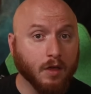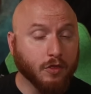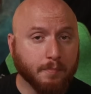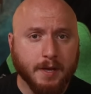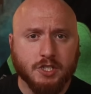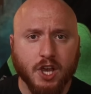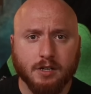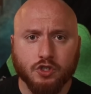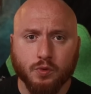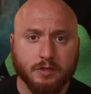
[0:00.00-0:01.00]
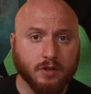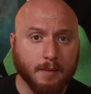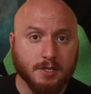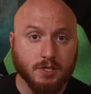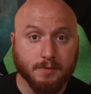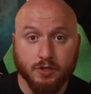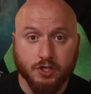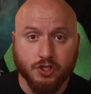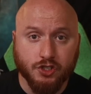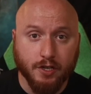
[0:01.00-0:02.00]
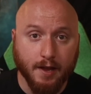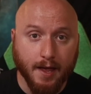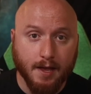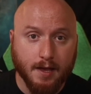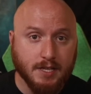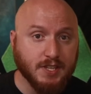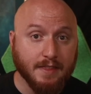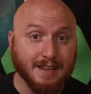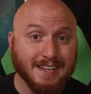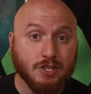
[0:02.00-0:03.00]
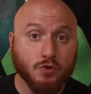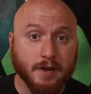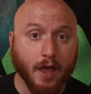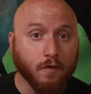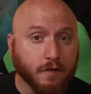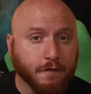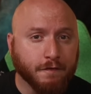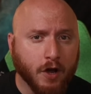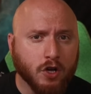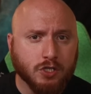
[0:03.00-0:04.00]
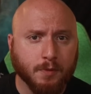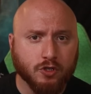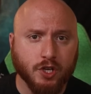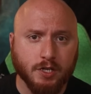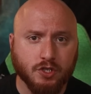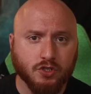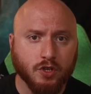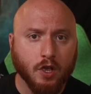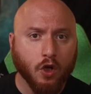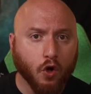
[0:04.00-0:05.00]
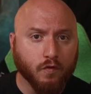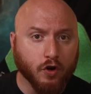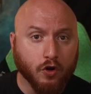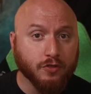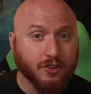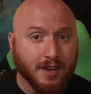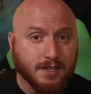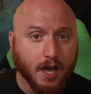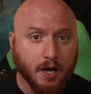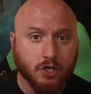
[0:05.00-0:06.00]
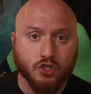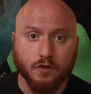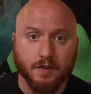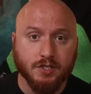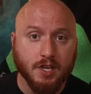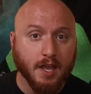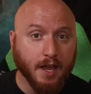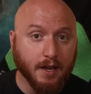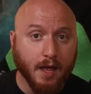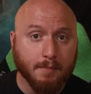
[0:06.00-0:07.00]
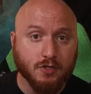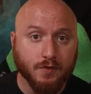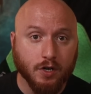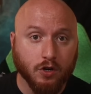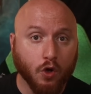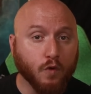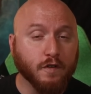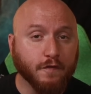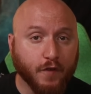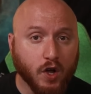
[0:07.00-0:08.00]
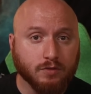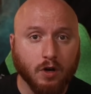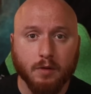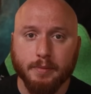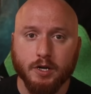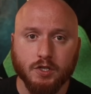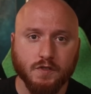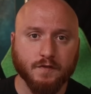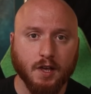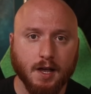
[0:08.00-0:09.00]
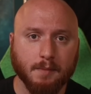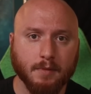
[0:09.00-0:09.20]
The big challenge with climate simulations today is that they need to account for very small changes over Earth's entire surface and atmosphere over very long periods of time.